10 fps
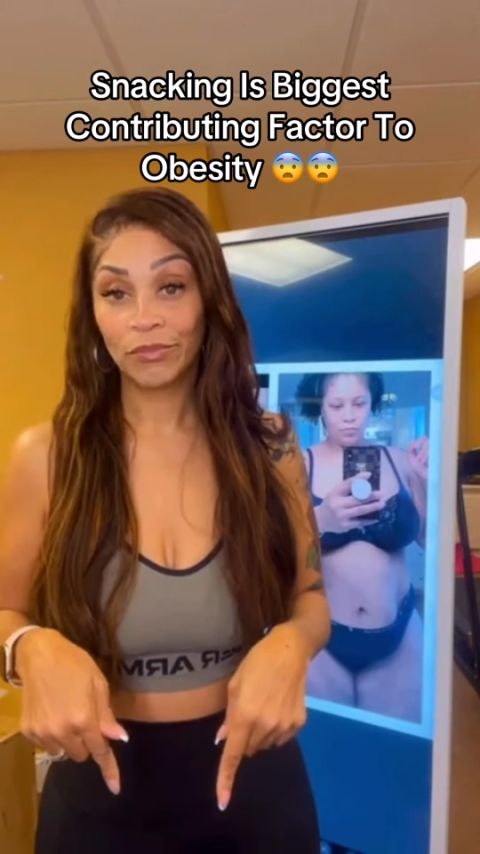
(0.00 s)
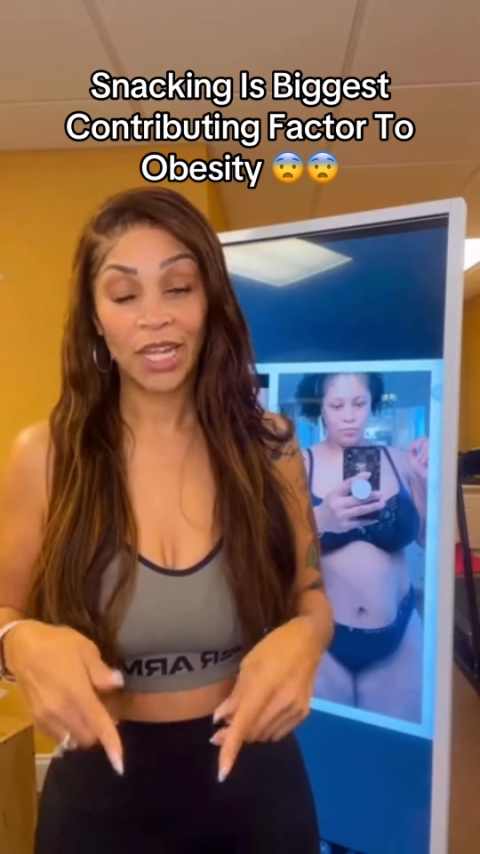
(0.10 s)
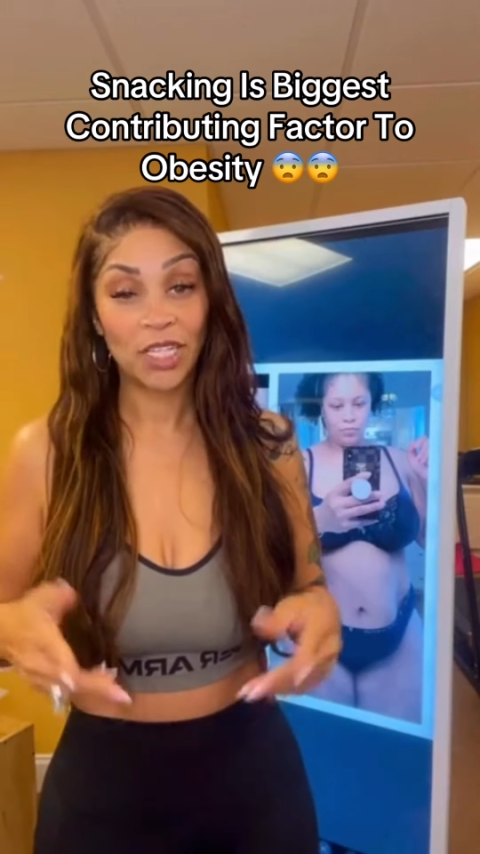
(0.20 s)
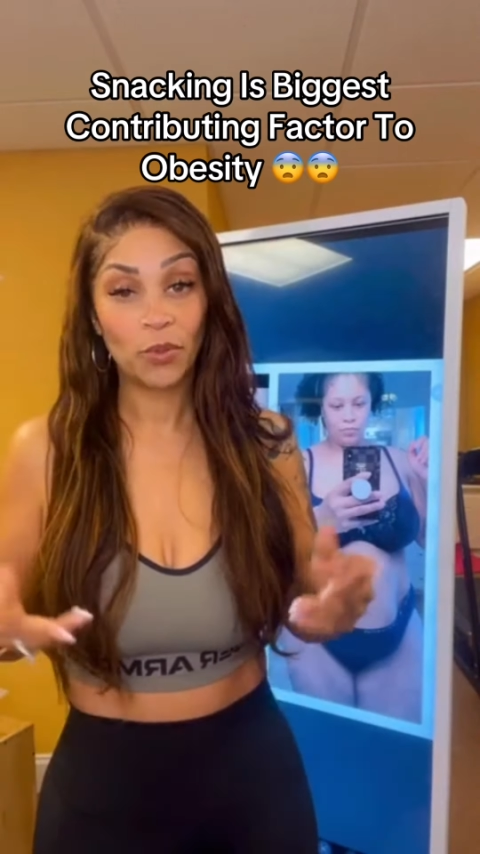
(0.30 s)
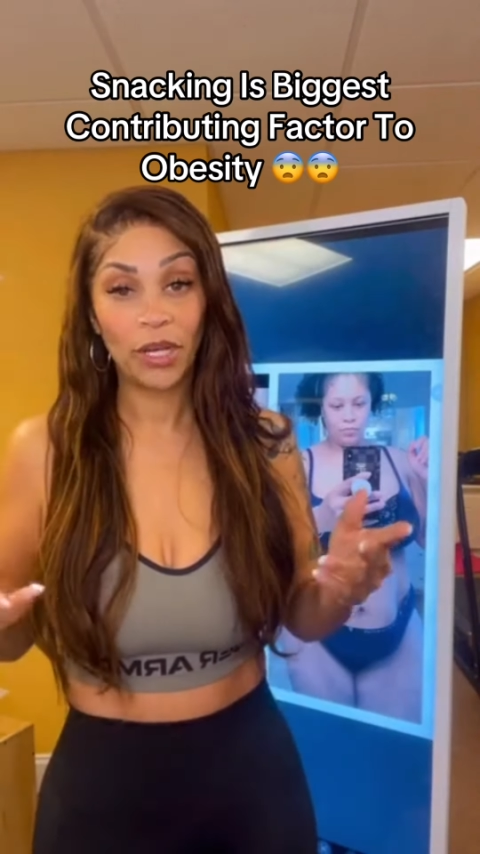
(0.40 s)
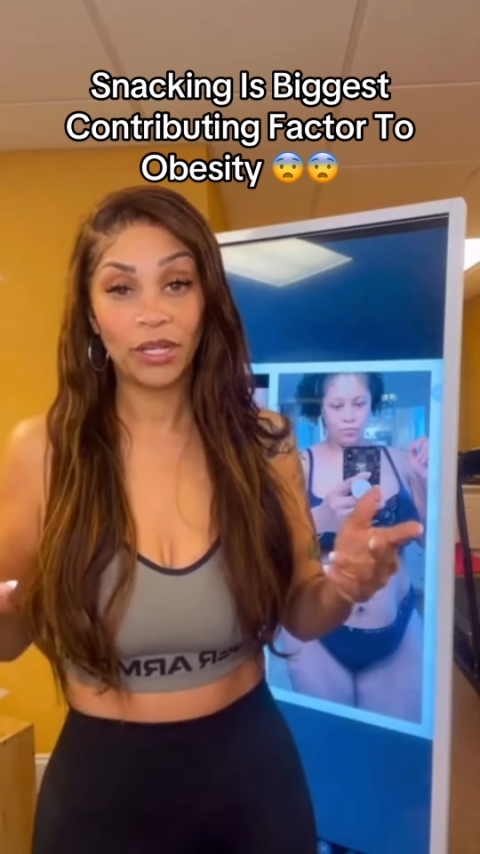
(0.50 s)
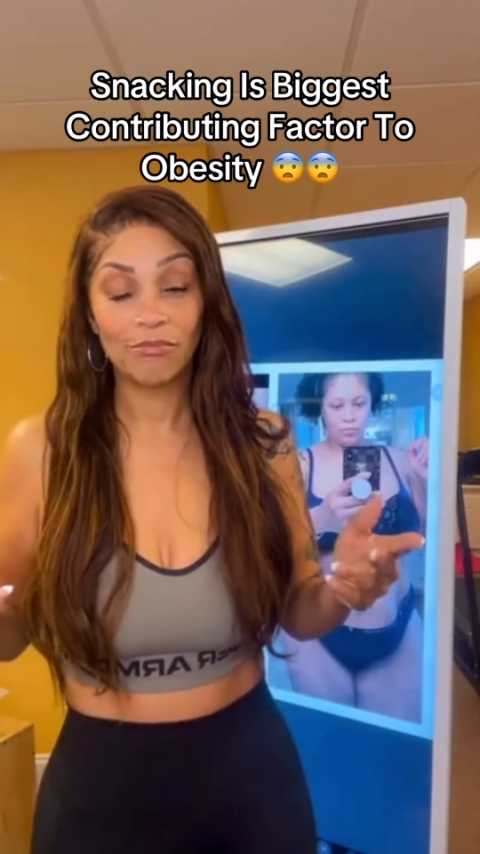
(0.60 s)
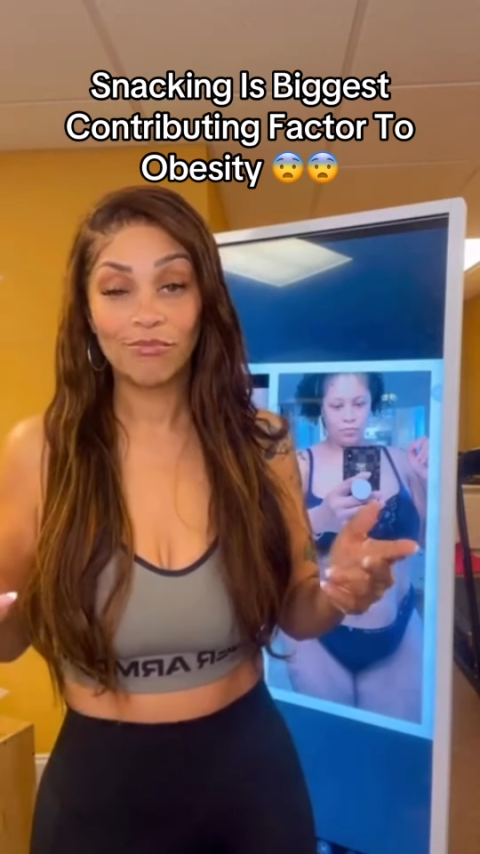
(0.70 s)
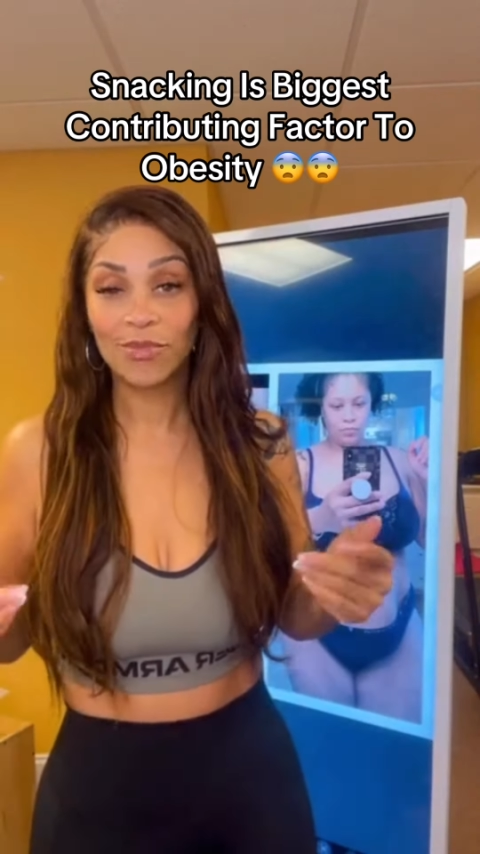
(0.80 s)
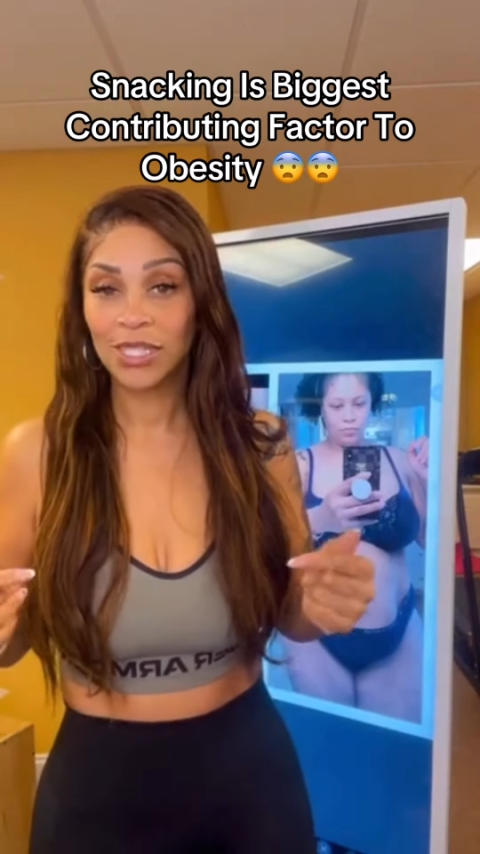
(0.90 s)
Guess what?
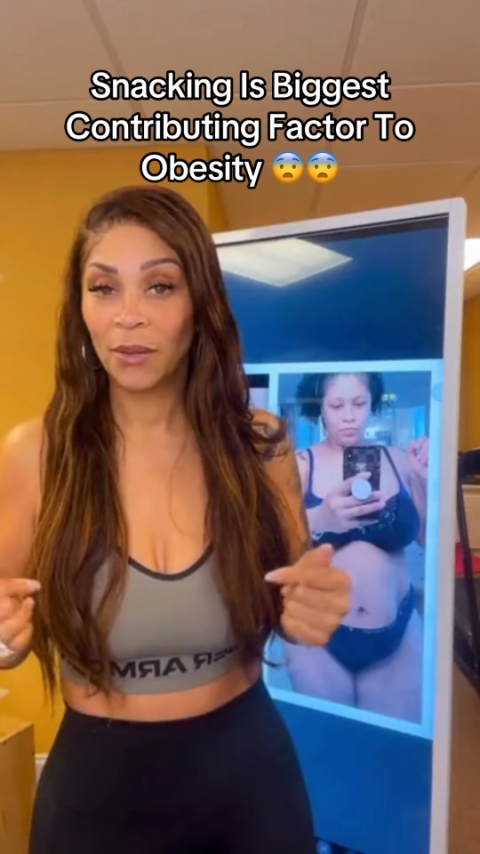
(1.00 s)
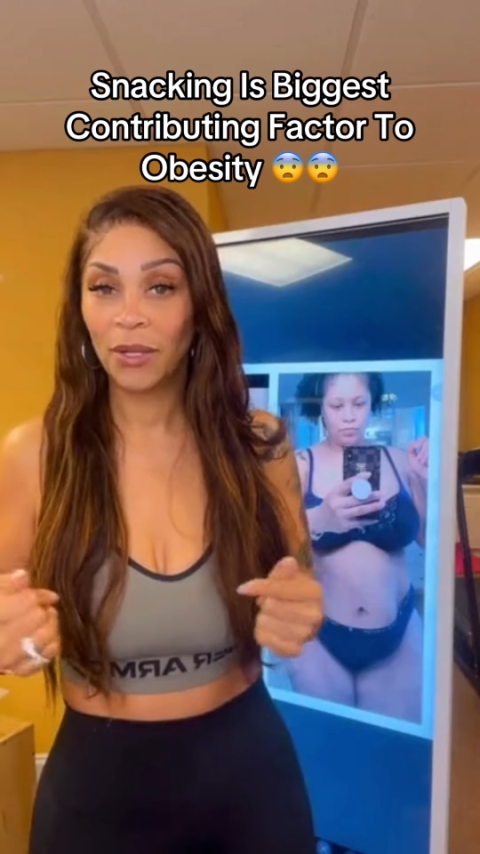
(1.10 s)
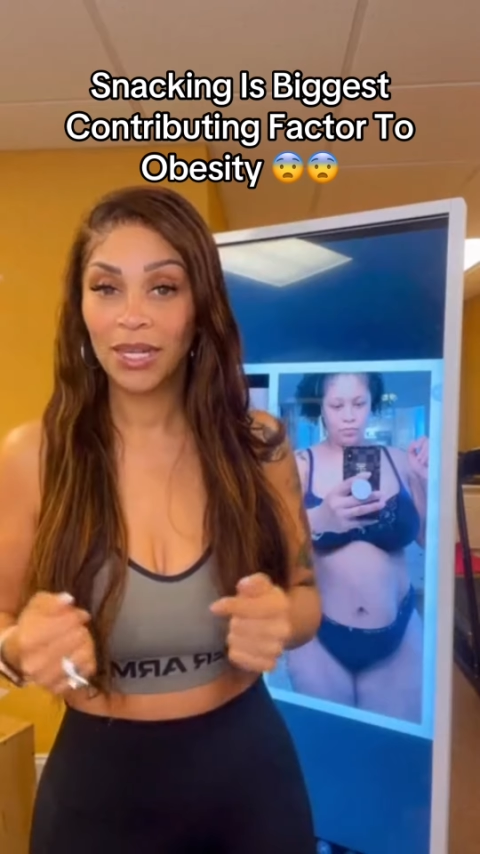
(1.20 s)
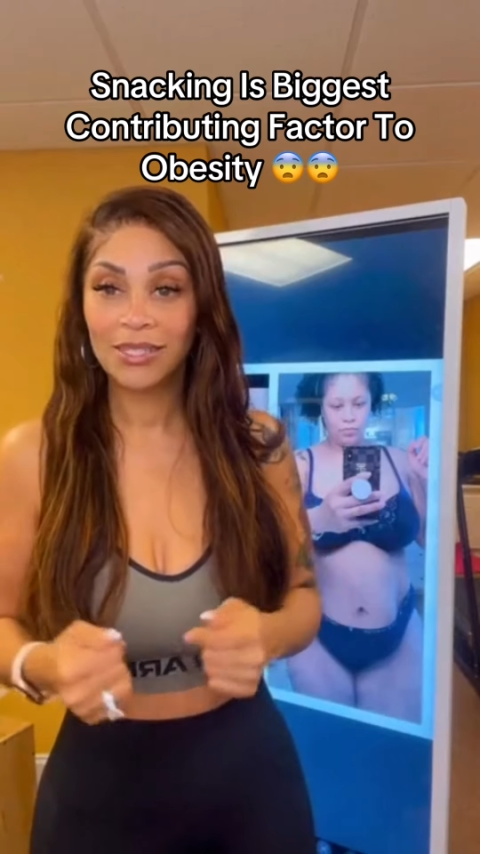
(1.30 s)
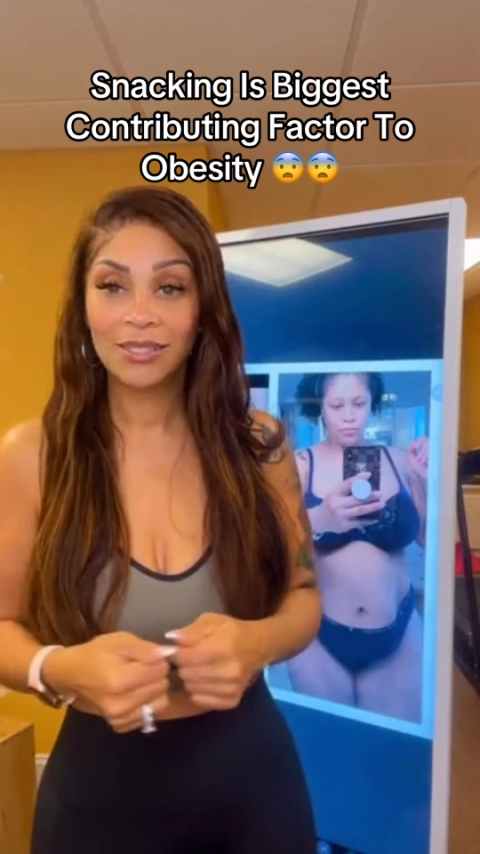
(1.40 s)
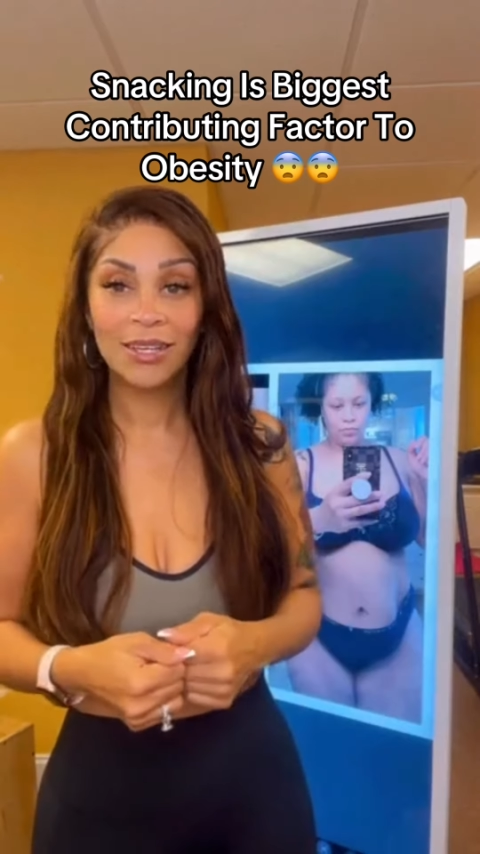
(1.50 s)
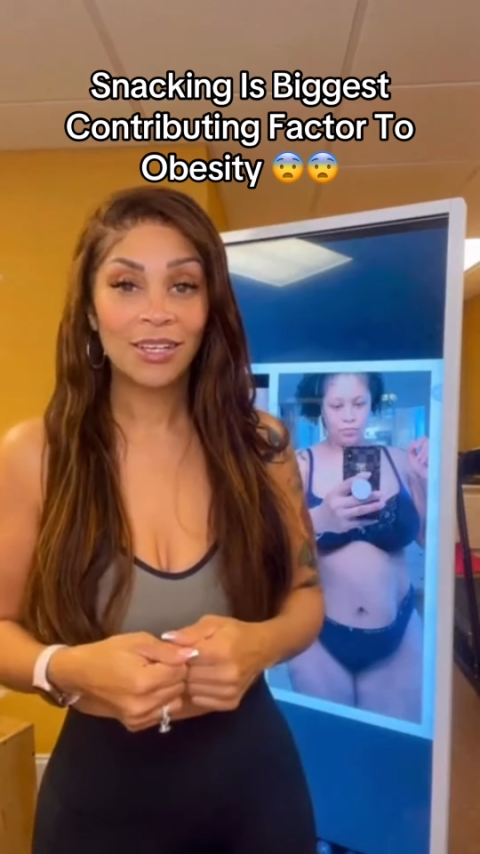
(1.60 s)
Stimulates